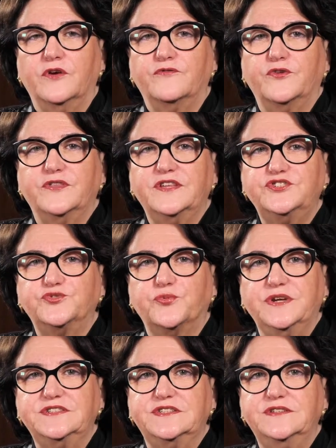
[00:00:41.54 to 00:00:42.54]
For this
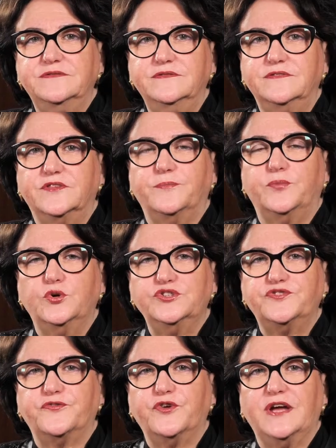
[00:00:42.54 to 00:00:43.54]
reason, the
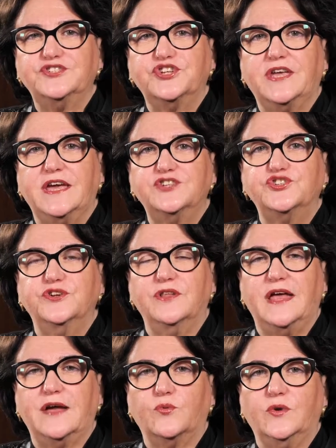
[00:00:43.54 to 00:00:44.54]
push for
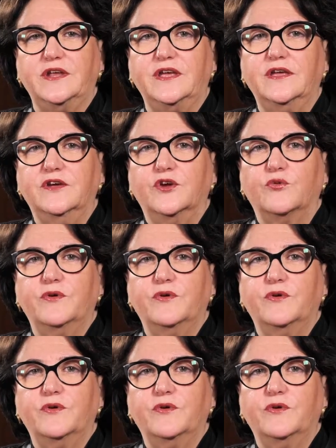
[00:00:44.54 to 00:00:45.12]
educational equity